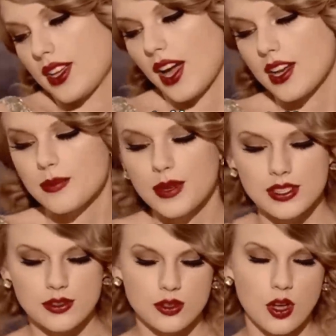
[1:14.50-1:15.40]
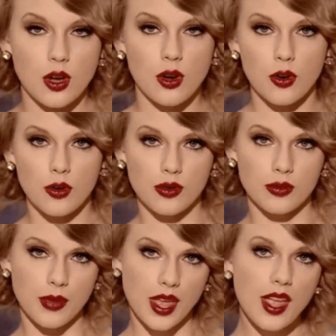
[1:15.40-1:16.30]
A lot of you said, Maverick, you're out of
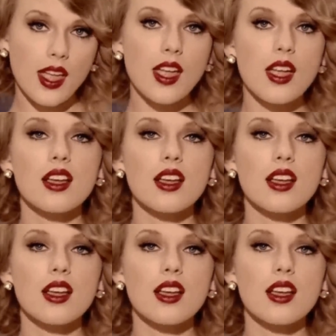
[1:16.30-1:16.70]
your mind.